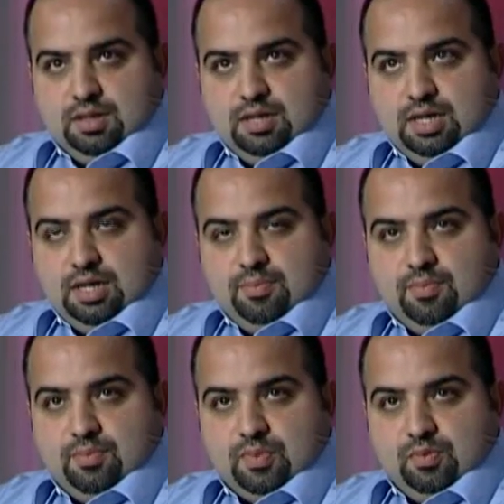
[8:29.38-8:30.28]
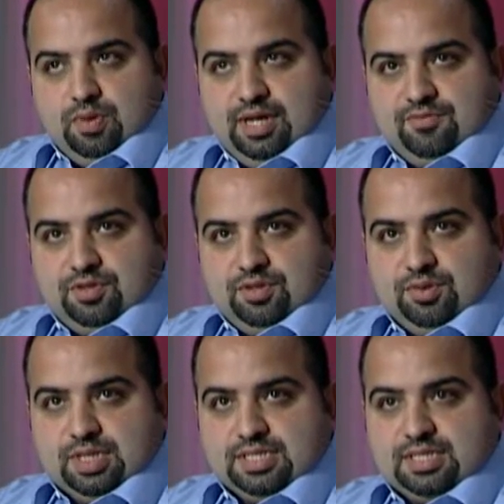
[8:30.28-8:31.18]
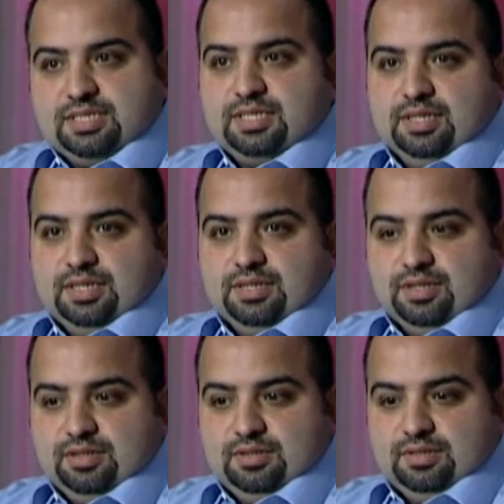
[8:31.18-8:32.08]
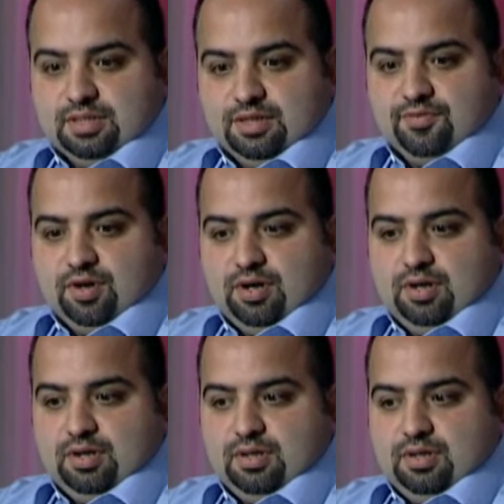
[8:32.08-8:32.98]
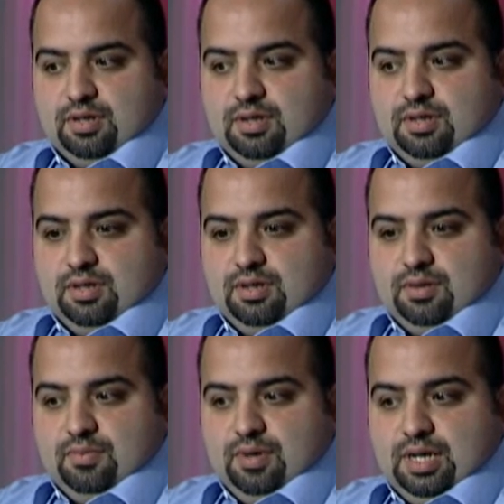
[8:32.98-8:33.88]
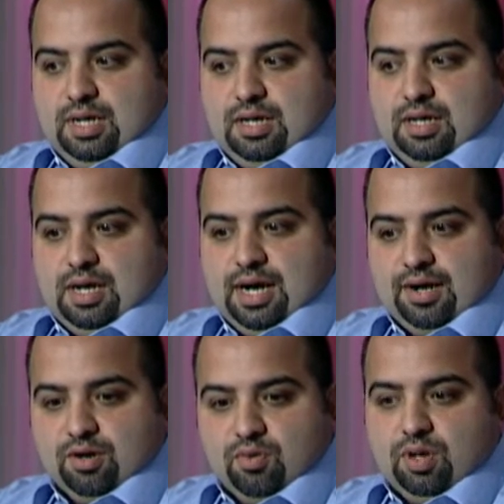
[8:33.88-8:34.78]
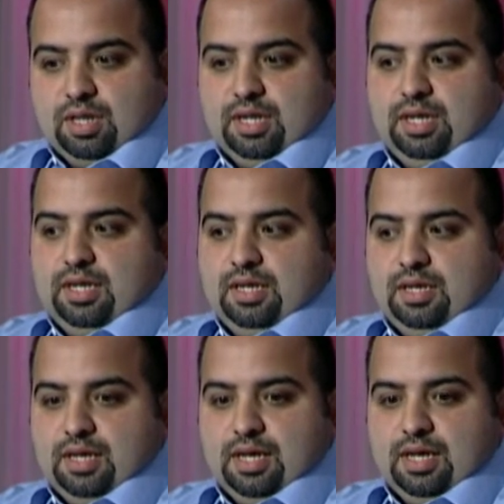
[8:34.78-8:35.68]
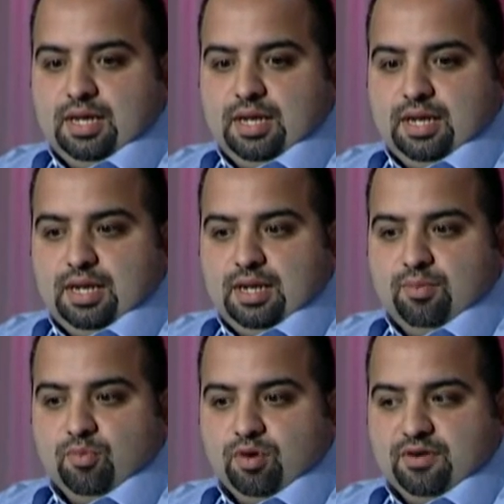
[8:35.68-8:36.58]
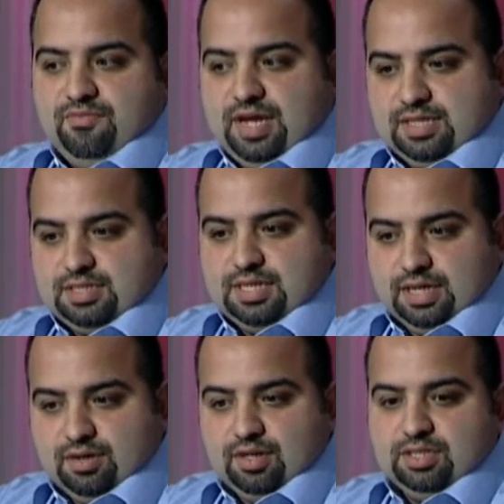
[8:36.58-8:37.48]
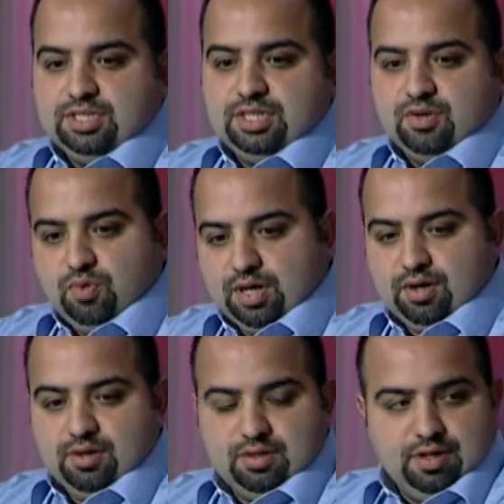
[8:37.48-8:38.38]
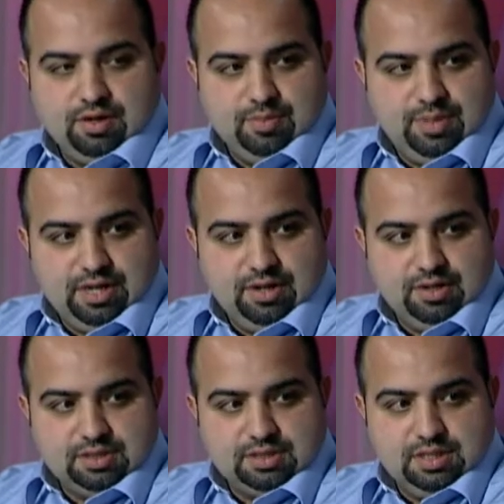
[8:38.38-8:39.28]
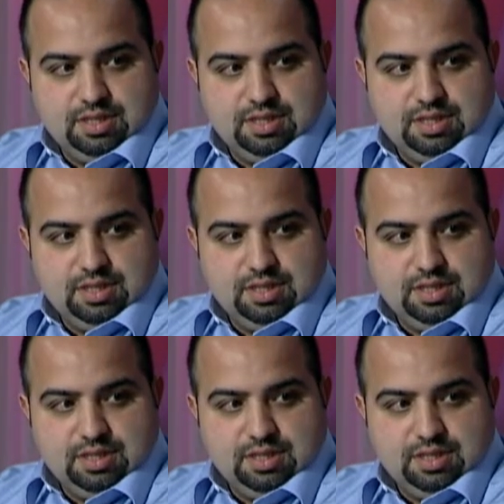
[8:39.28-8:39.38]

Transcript: Um, we have to consistently deliver uh, higher quality and, and more advanced technology quicker than our competitors.